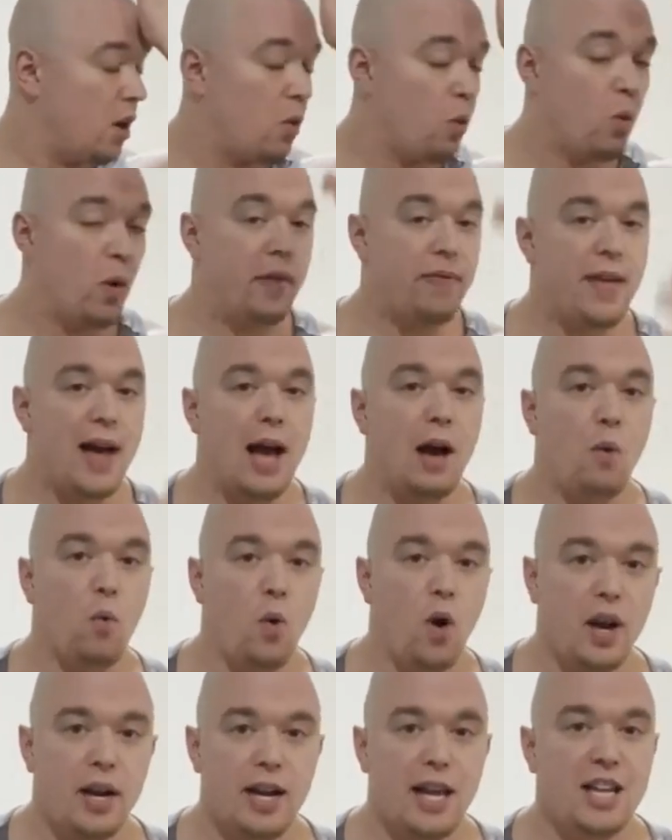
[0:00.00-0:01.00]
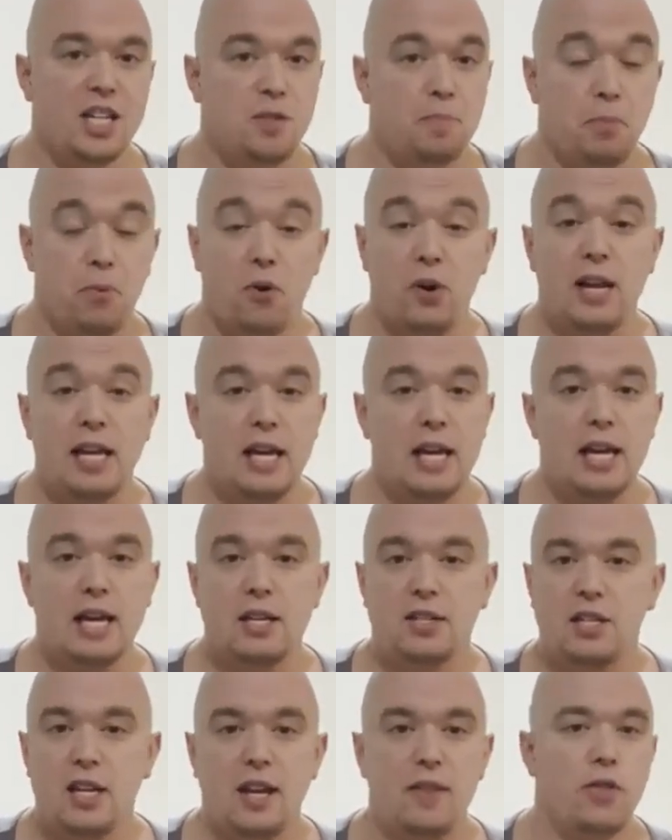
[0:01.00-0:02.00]
When that one is pretty
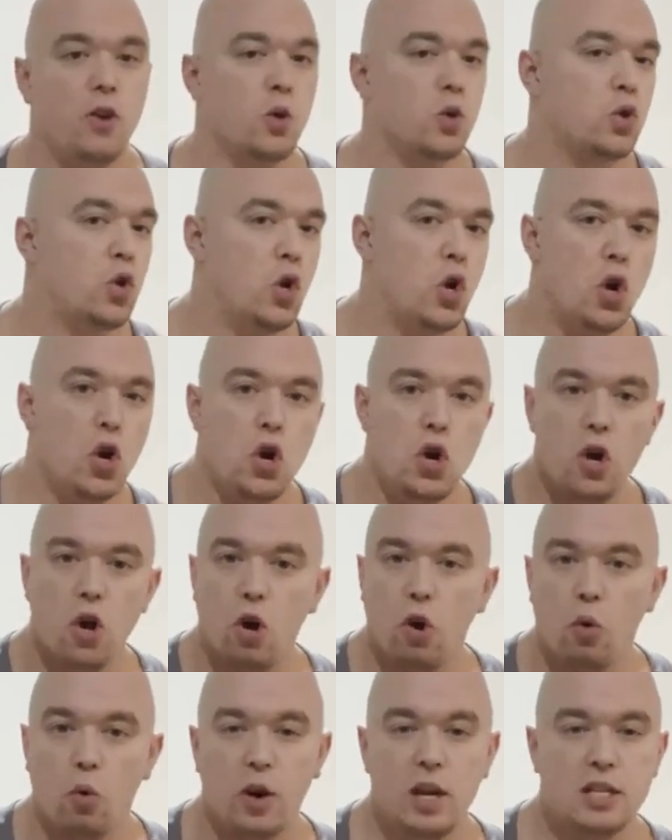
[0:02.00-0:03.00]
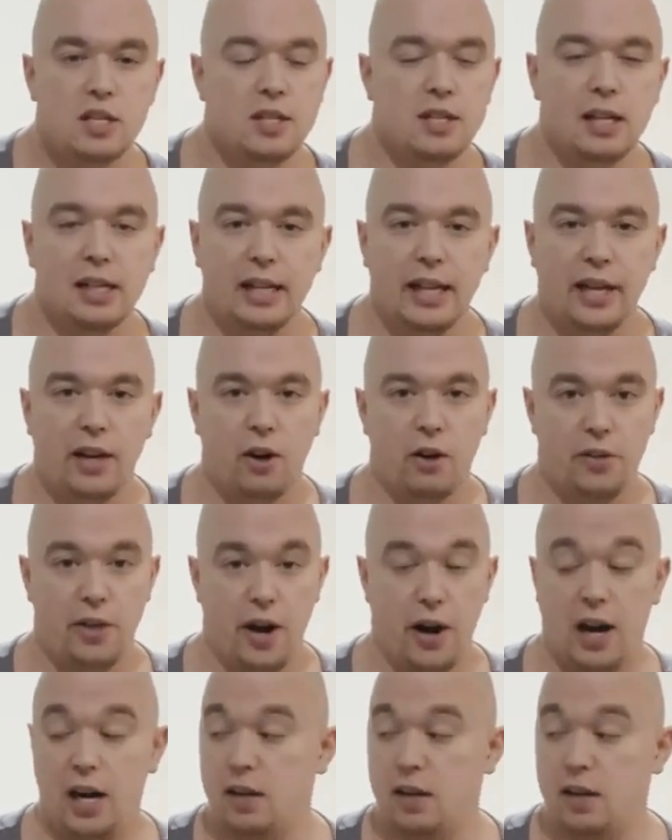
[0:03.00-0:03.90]
easy, there's no reason to linger there.